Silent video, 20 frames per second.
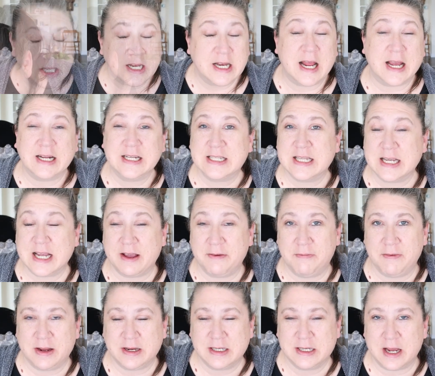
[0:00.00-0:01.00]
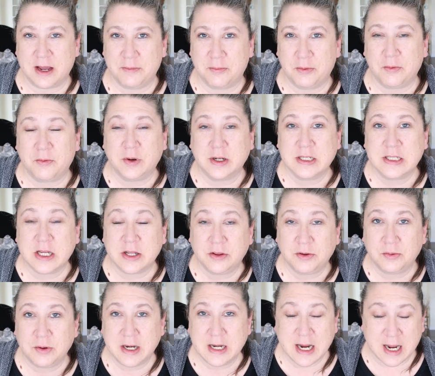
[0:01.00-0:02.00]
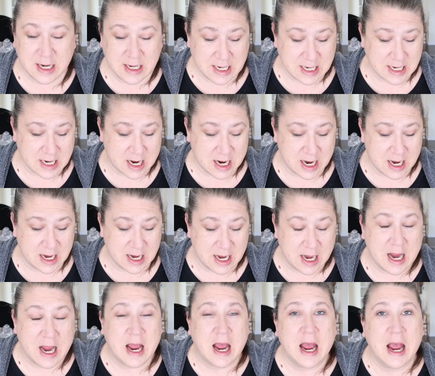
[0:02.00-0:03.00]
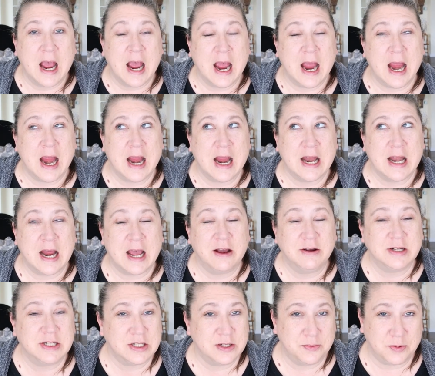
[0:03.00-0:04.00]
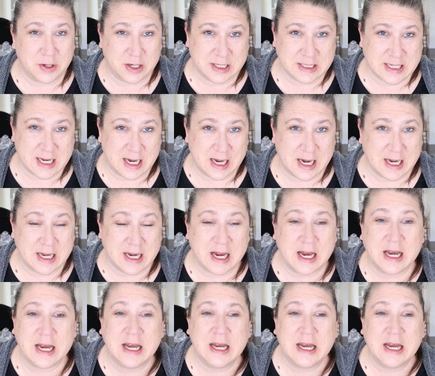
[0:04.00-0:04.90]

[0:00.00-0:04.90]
the next thing I picked up was $3.99, and I was super excited.